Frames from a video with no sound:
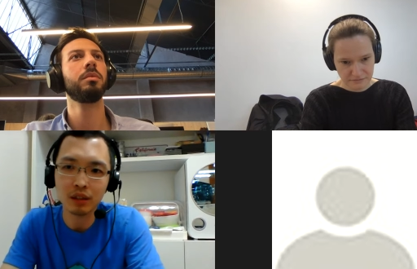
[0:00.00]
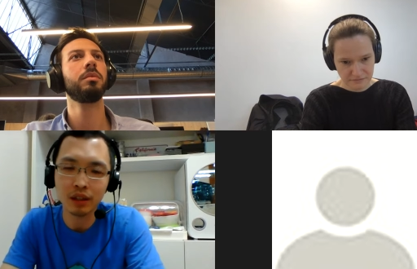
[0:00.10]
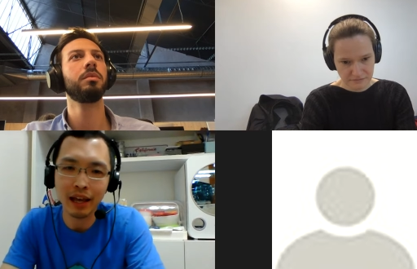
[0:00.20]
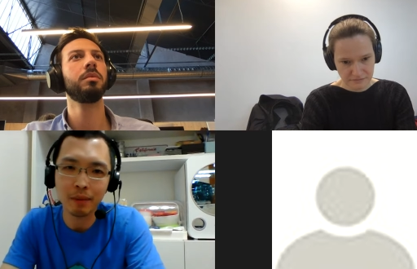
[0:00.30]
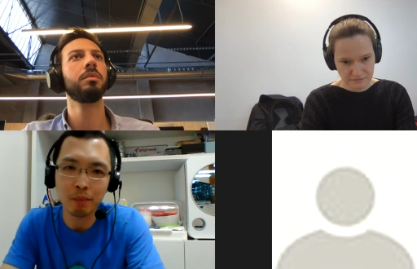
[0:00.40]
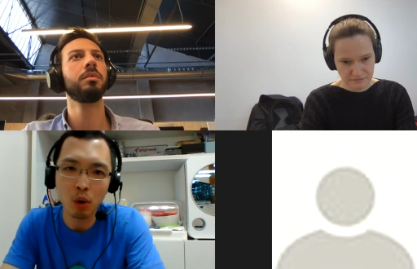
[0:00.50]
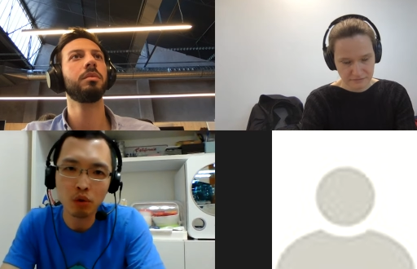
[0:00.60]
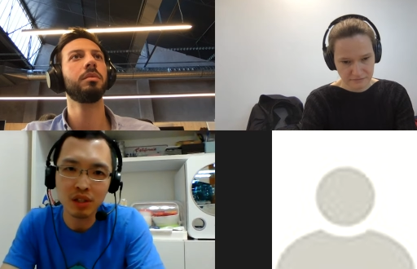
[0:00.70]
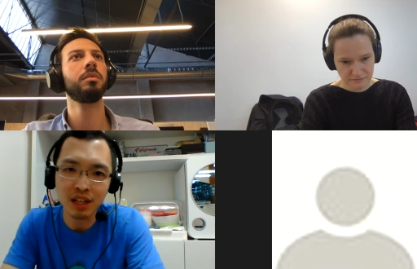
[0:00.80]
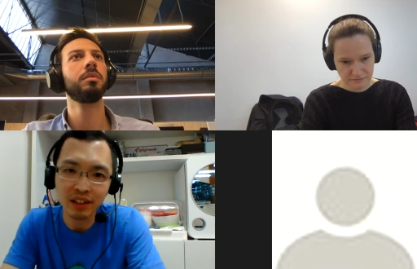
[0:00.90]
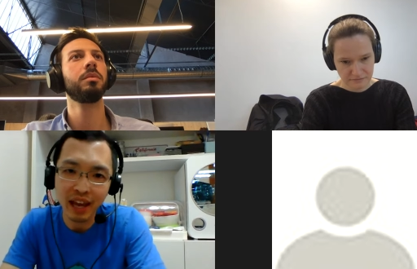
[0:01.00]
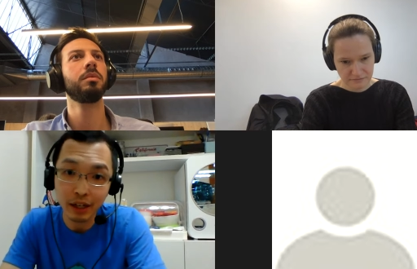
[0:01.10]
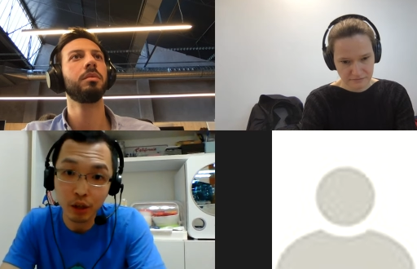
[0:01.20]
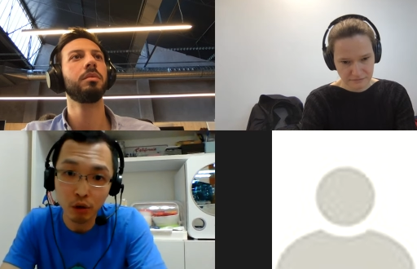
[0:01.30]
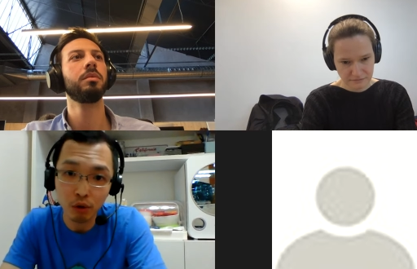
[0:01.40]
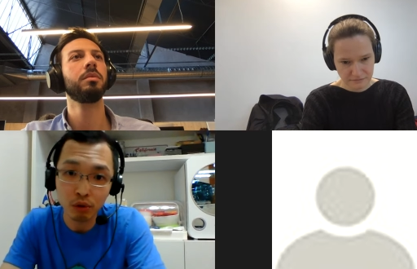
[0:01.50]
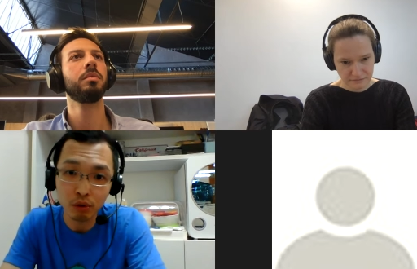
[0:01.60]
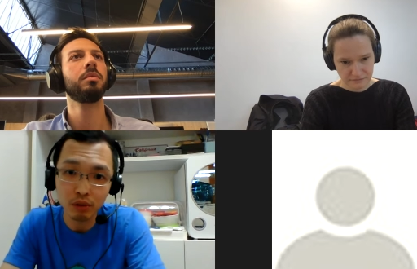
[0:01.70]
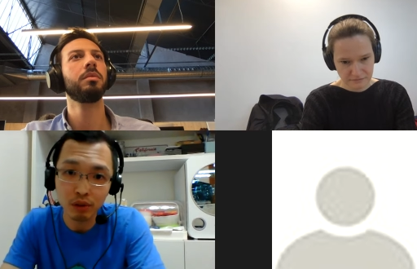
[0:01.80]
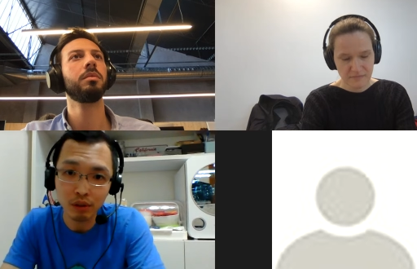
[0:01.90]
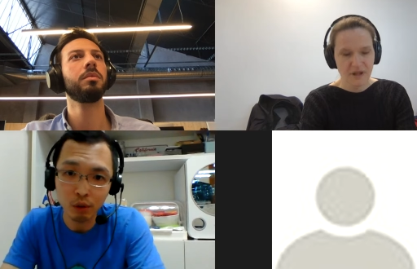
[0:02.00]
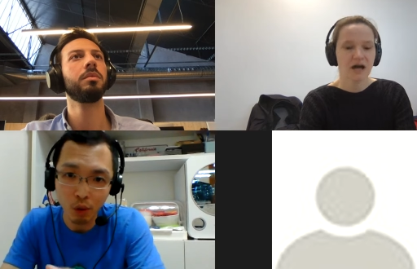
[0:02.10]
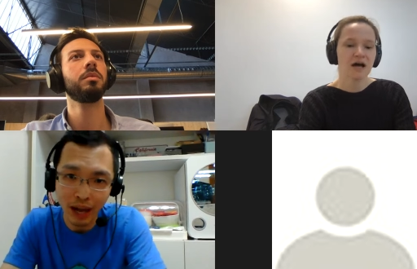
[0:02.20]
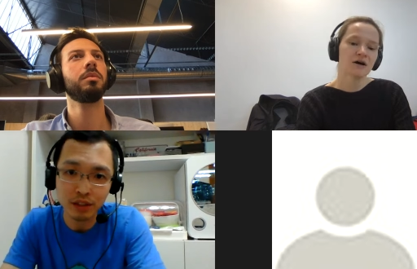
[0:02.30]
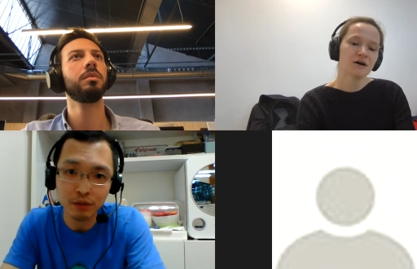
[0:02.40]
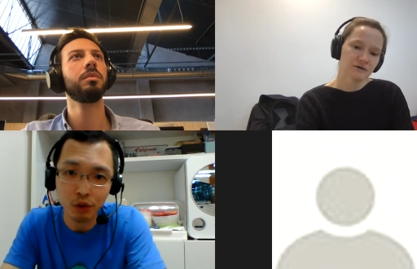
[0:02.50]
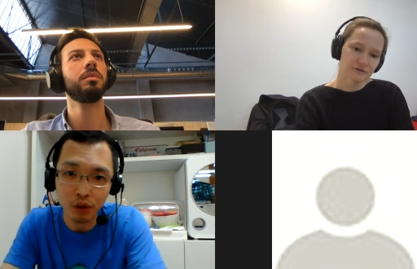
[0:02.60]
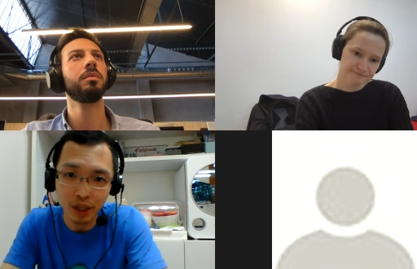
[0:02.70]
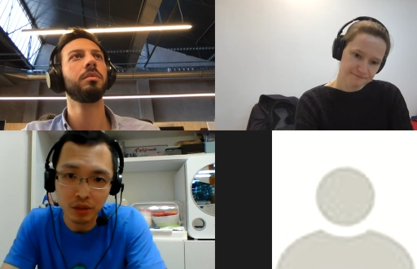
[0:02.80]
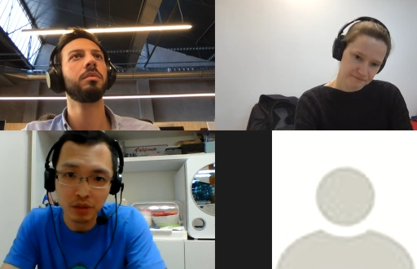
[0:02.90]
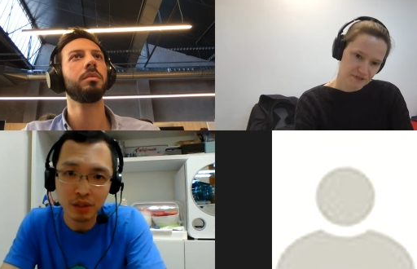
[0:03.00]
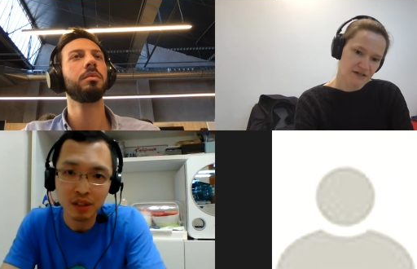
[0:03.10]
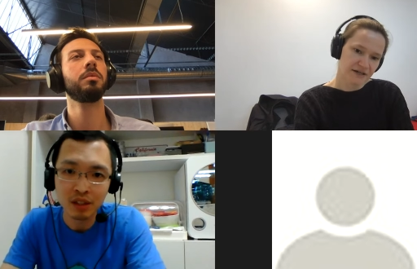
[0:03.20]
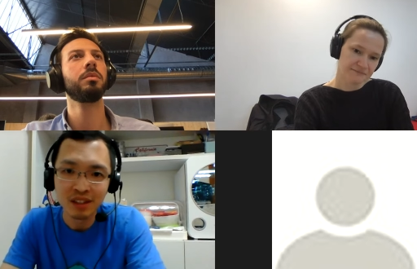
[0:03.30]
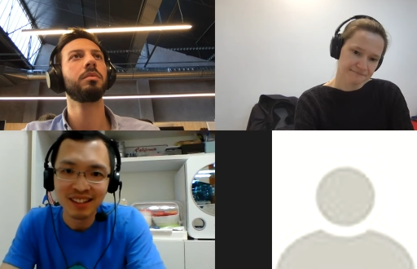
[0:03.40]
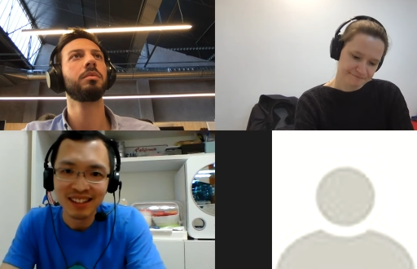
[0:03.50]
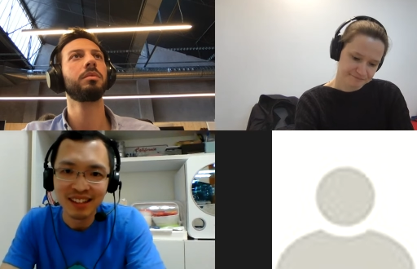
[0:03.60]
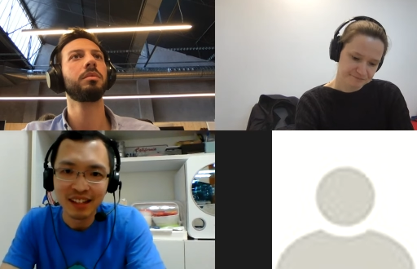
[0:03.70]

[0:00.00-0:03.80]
Speaker 1: like mostly technical wise oh, focused okay